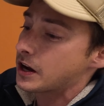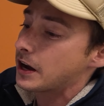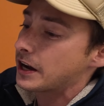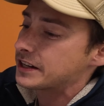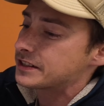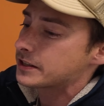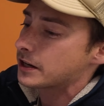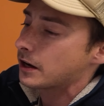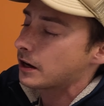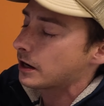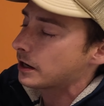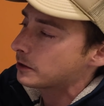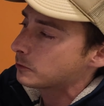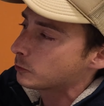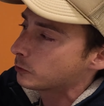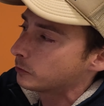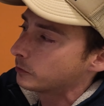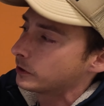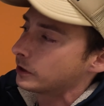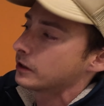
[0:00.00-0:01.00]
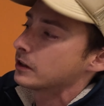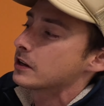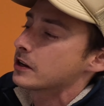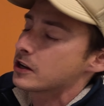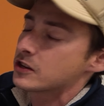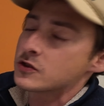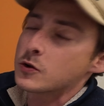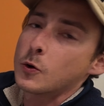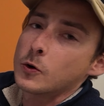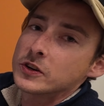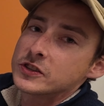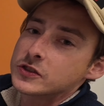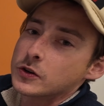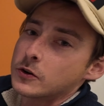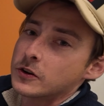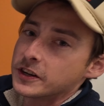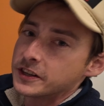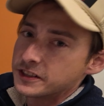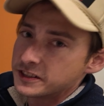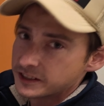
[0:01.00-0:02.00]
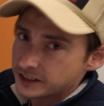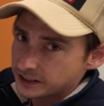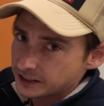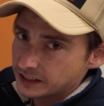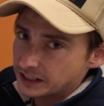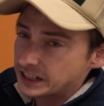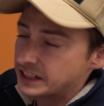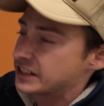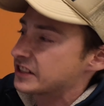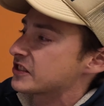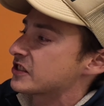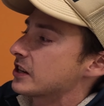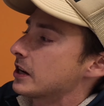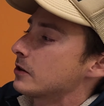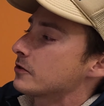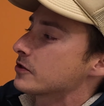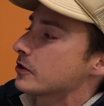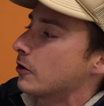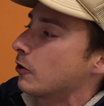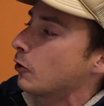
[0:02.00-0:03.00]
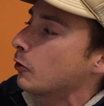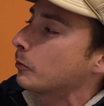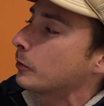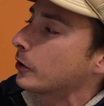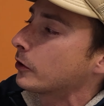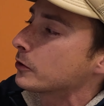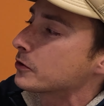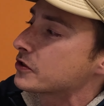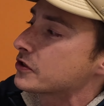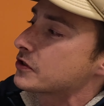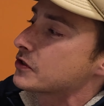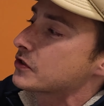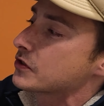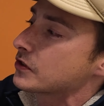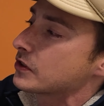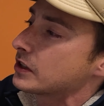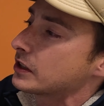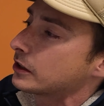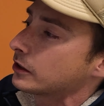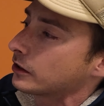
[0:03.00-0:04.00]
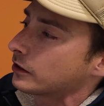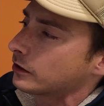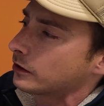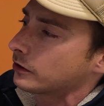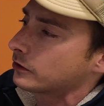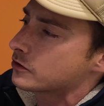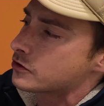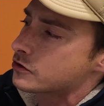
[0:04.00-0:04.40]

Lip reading: high tide would be it's hoy-toyed. And it sounds almost like a